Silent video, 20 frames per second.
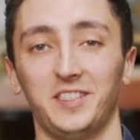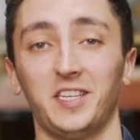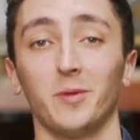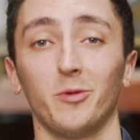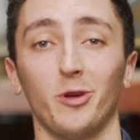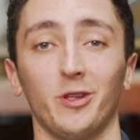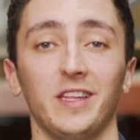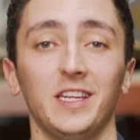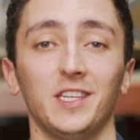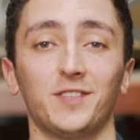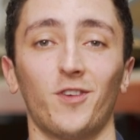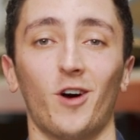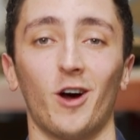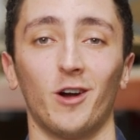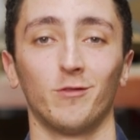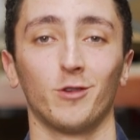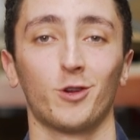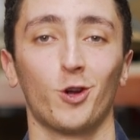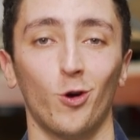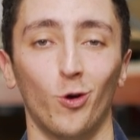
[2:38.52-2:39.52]
Demoing these
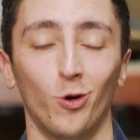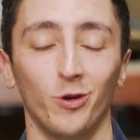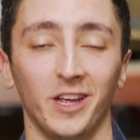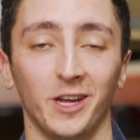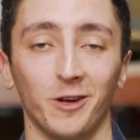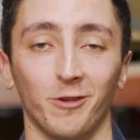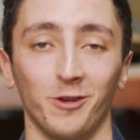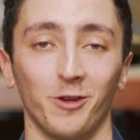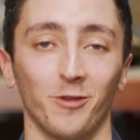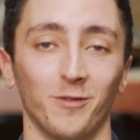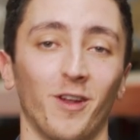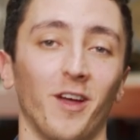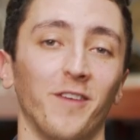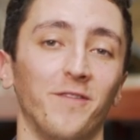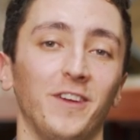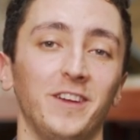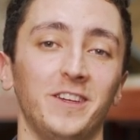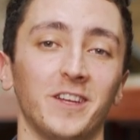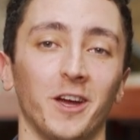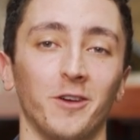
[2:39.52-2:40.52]
via recording or an
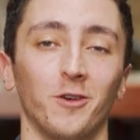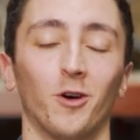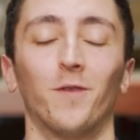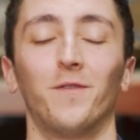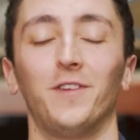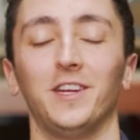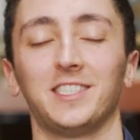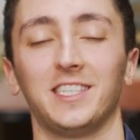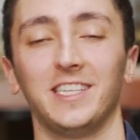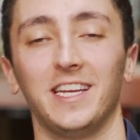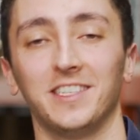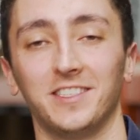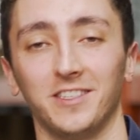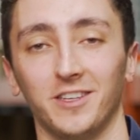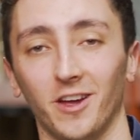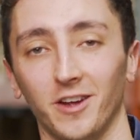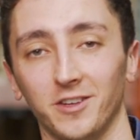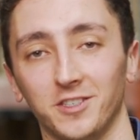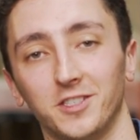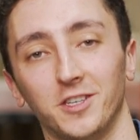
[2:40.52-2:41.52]
online video obviously
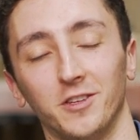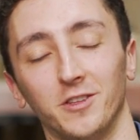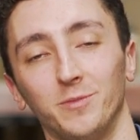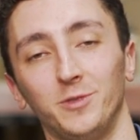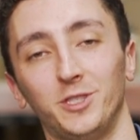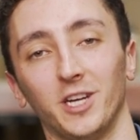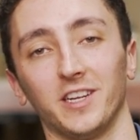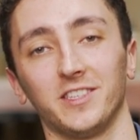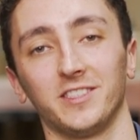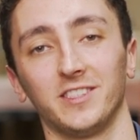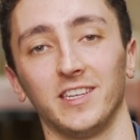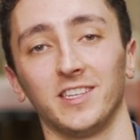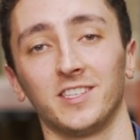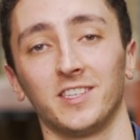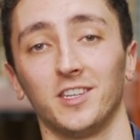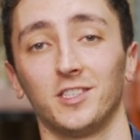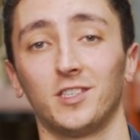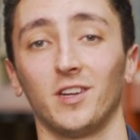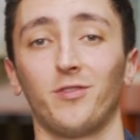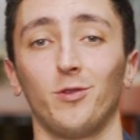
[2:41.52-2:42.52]
isn't going to do them
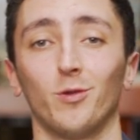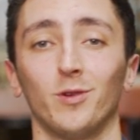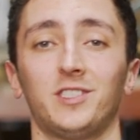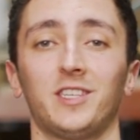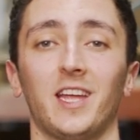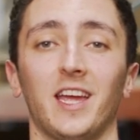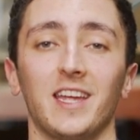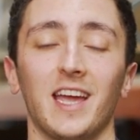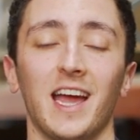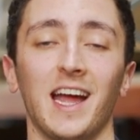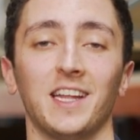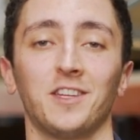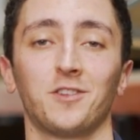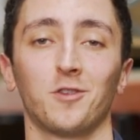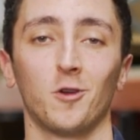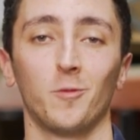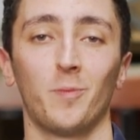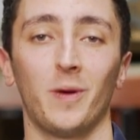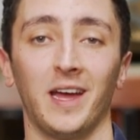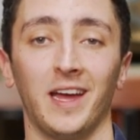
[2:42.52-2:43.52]
justice, so if you want to get your hands
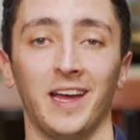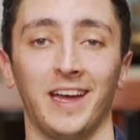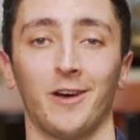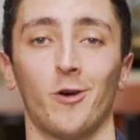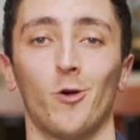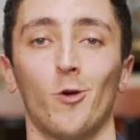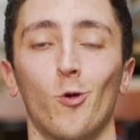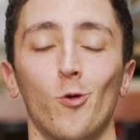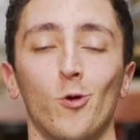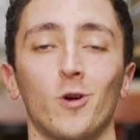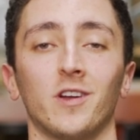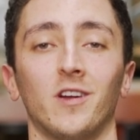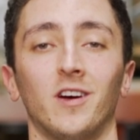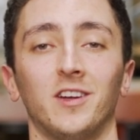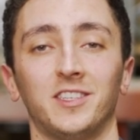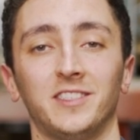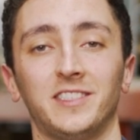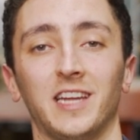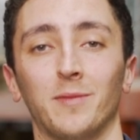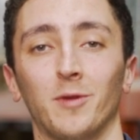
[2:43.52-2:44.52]
on a pair or
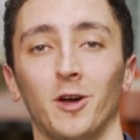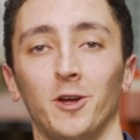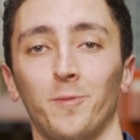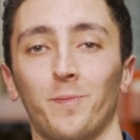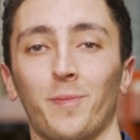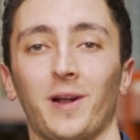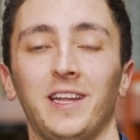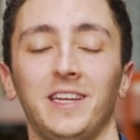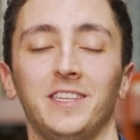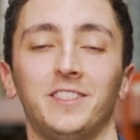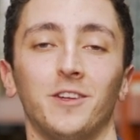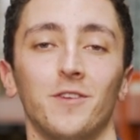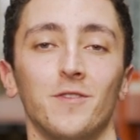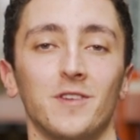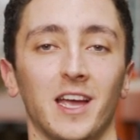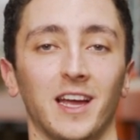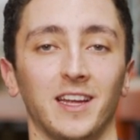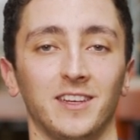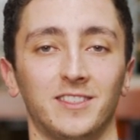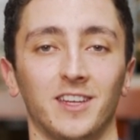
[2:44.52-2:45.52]
organise a demo, please do
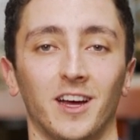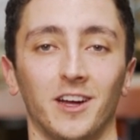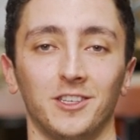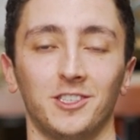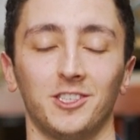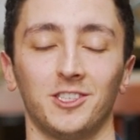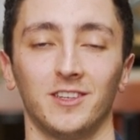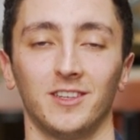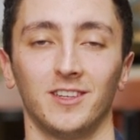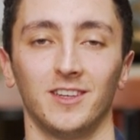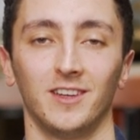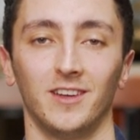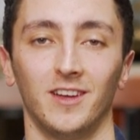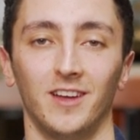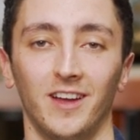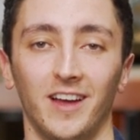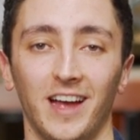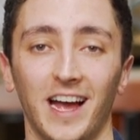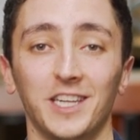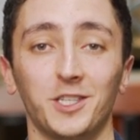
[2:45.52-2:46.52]
get in touch.
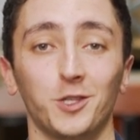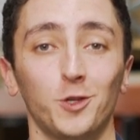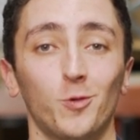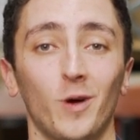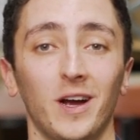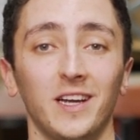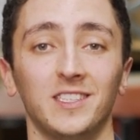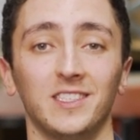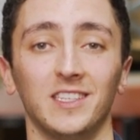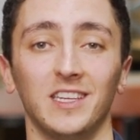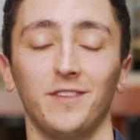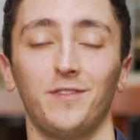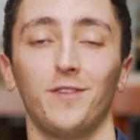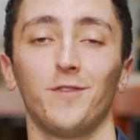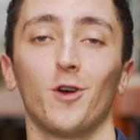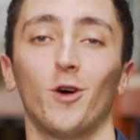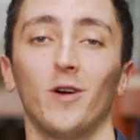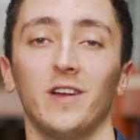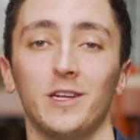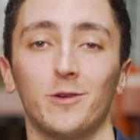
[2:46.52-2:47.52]
As always, if
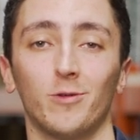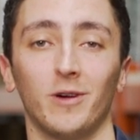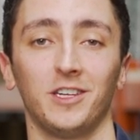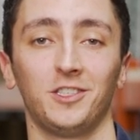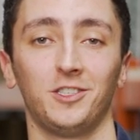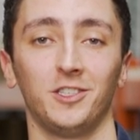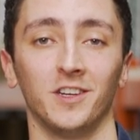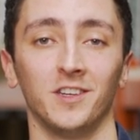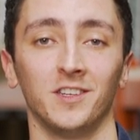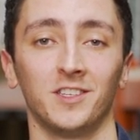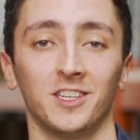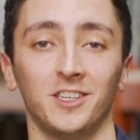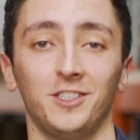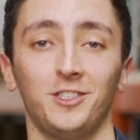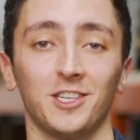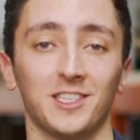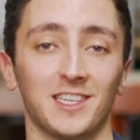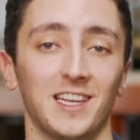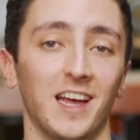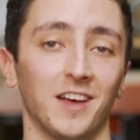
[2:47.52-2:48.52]
you've got any questions,
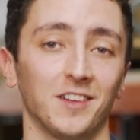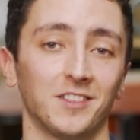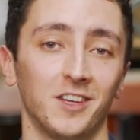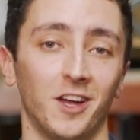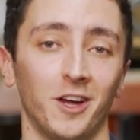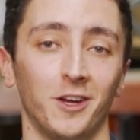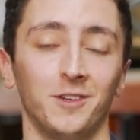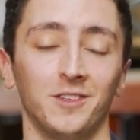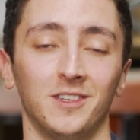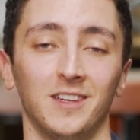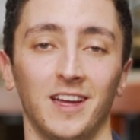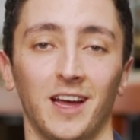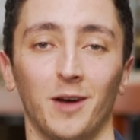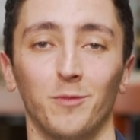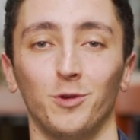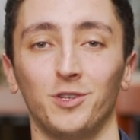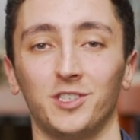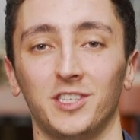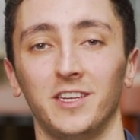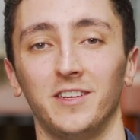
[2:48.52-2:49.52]
just let us know, and
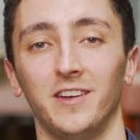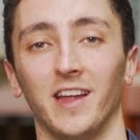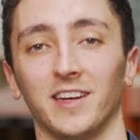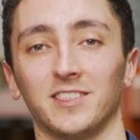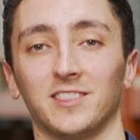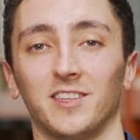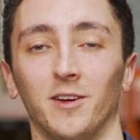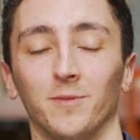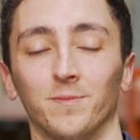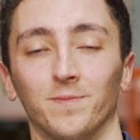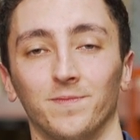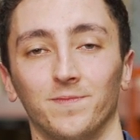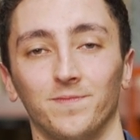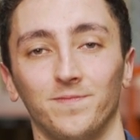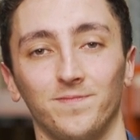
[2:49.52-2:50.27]
we'll see you next time.